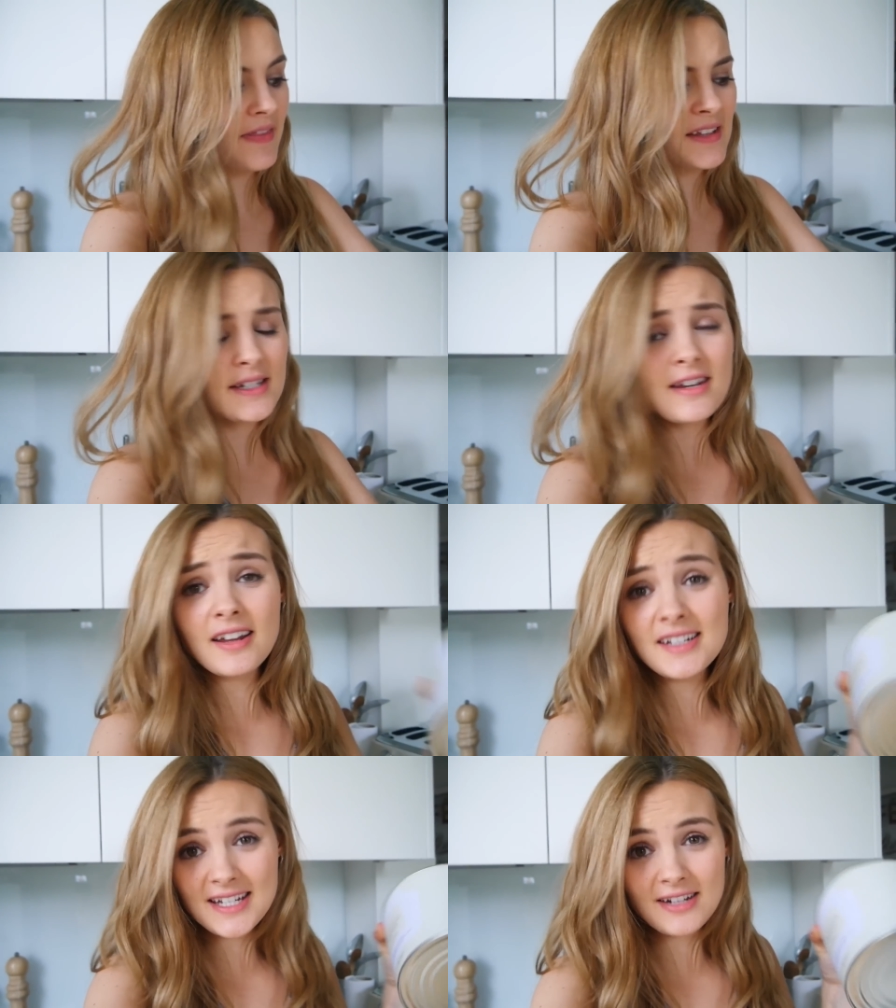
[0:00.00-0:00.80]
and there's
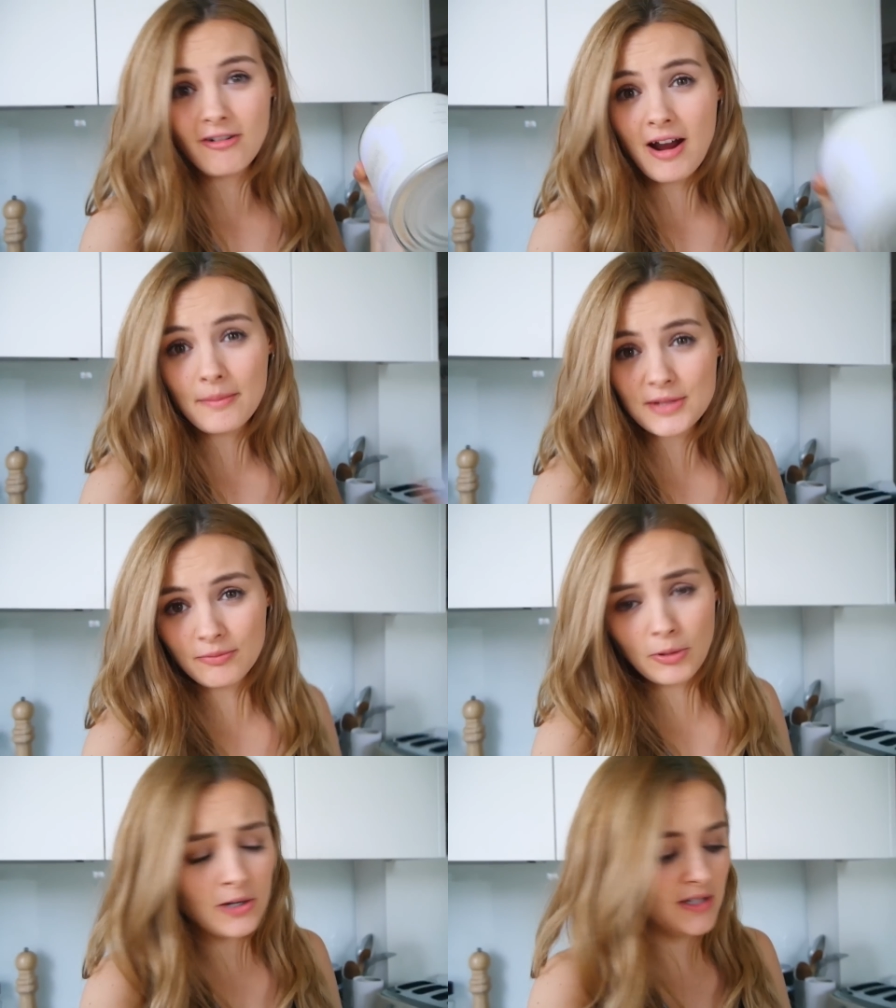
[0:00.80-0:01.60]
19 grams
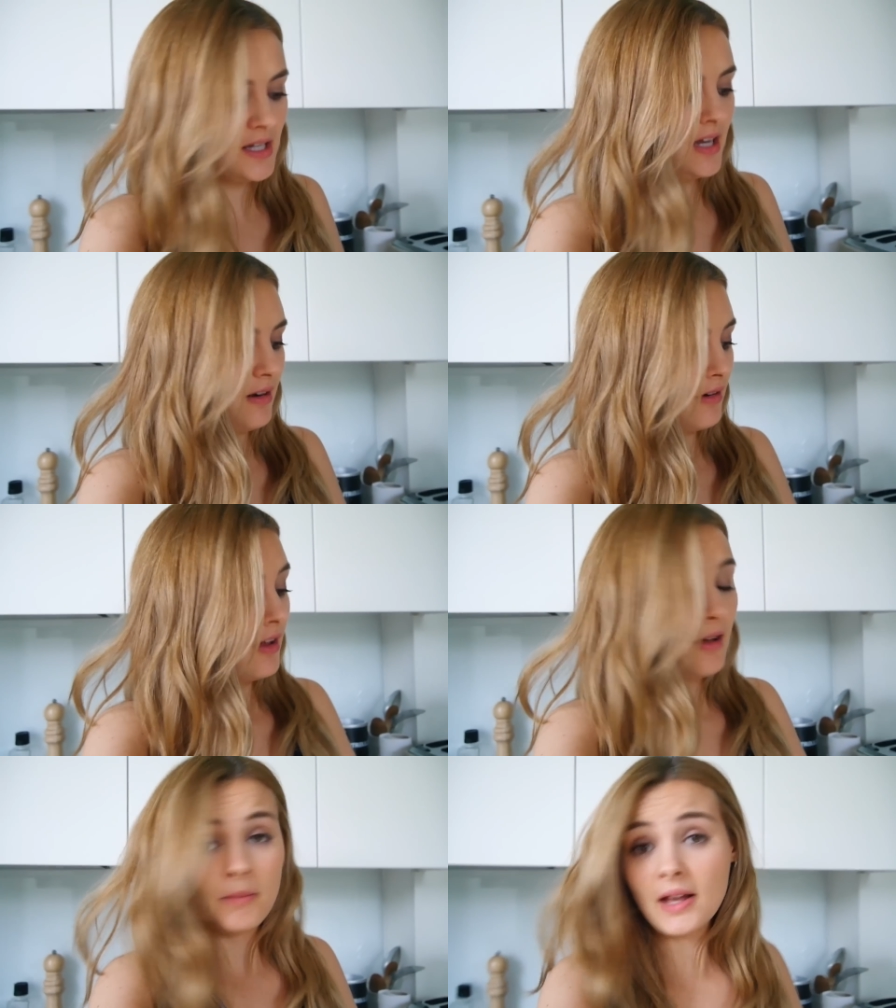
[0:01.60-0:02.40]
of protein
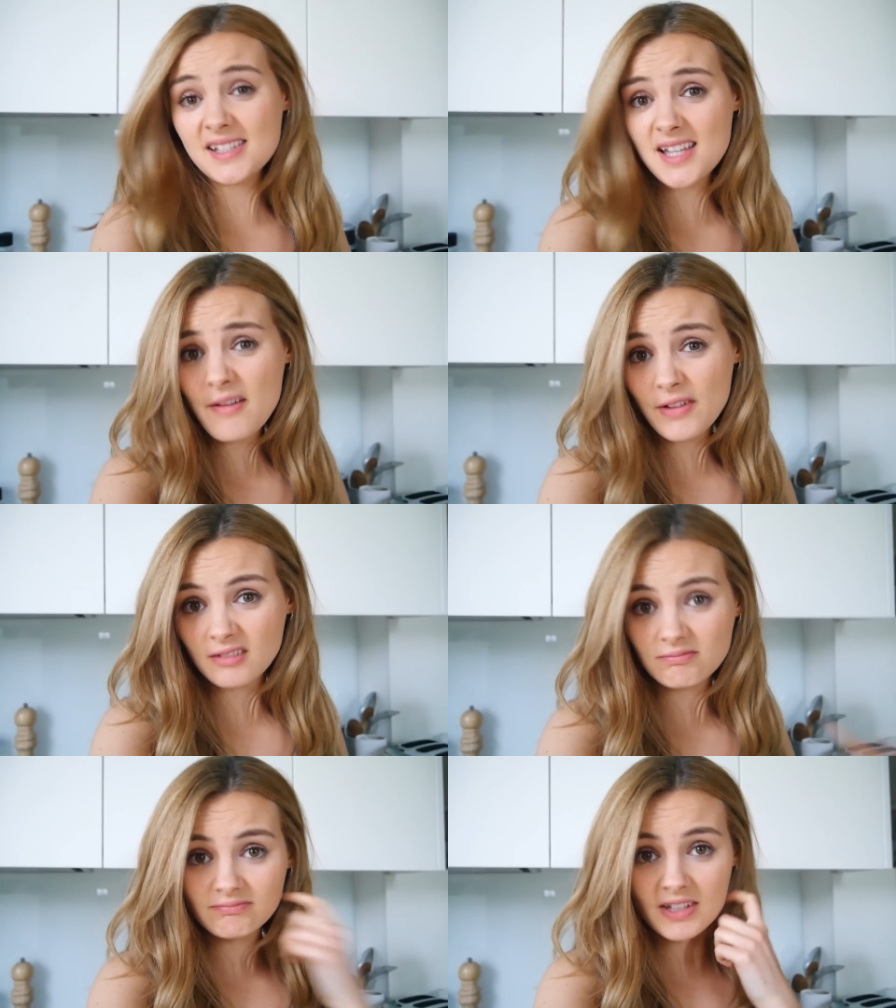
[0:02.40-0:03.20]
per
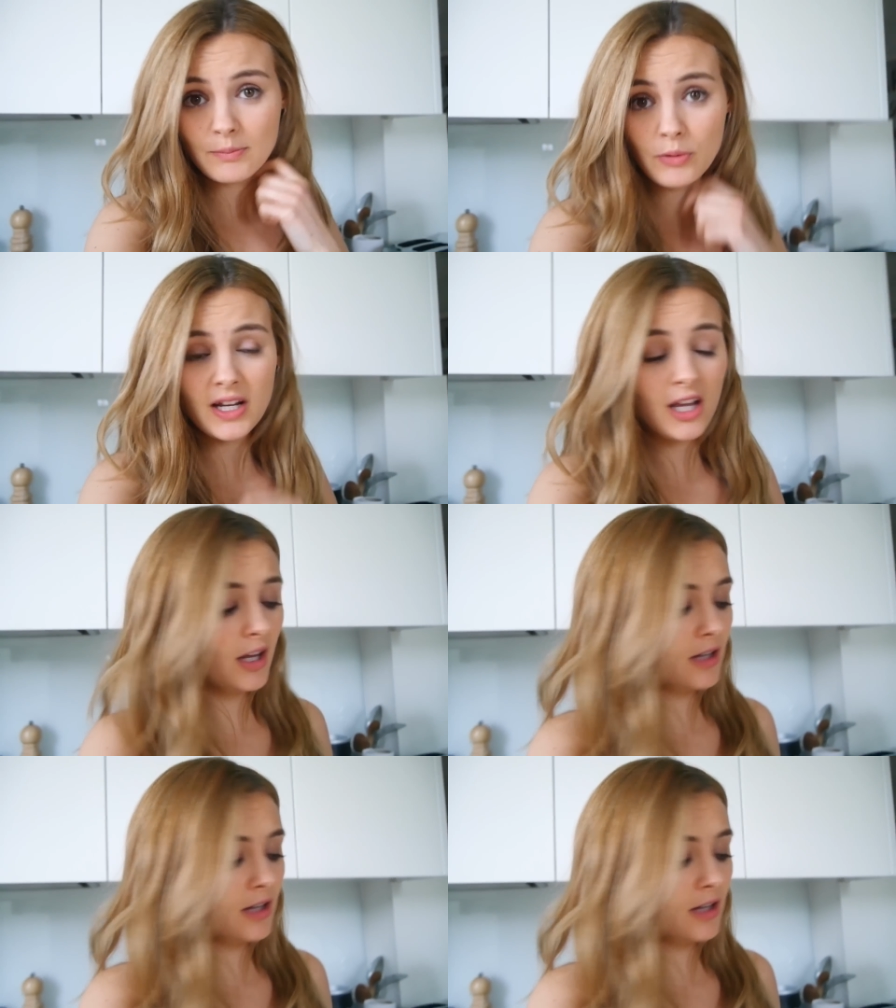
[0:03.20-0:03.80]
serving. That's pretty